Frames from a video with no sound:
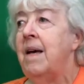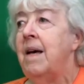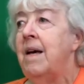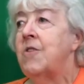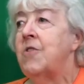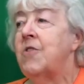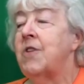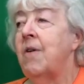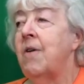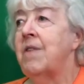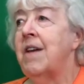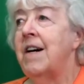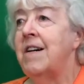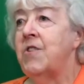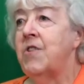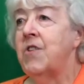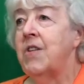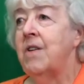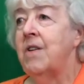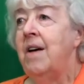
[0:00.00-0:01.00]
So
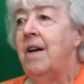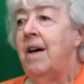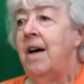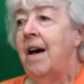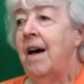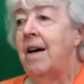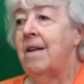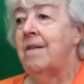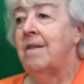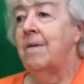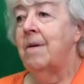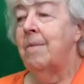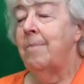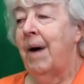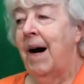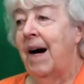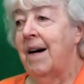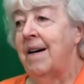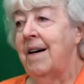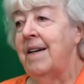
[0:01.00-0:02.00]
and
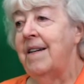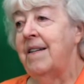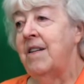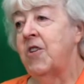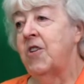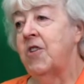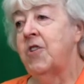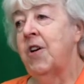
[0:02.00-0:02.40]
my aunt just